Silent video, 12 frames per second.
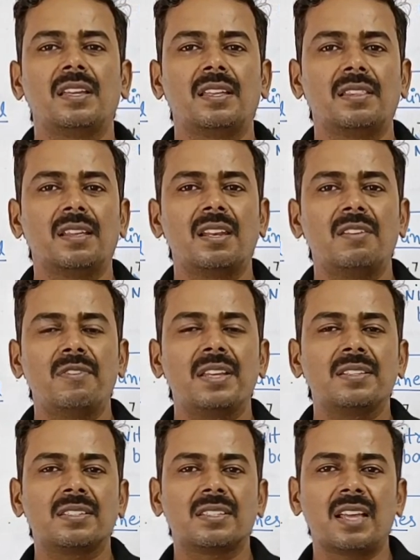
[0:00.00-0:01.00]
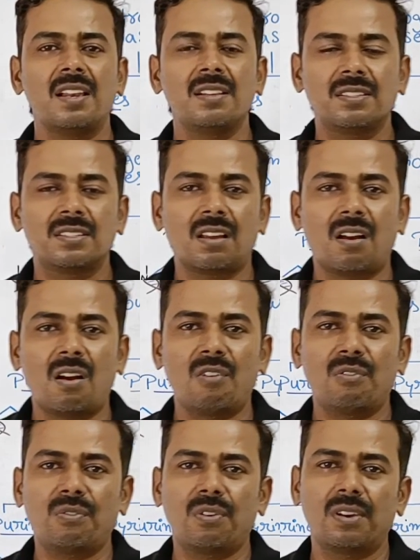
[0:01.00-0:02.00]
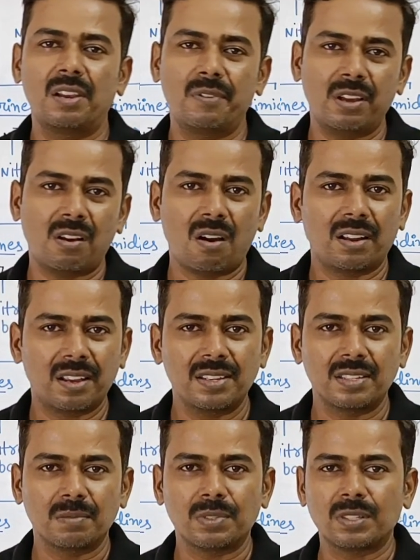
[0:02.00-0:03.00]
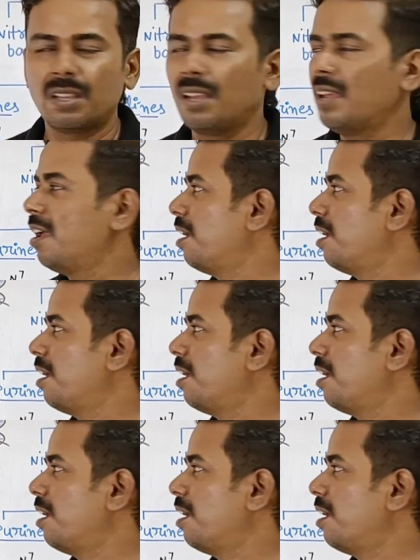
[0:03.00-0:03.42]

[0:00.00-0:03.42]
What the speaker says: in the living cells of living organisms.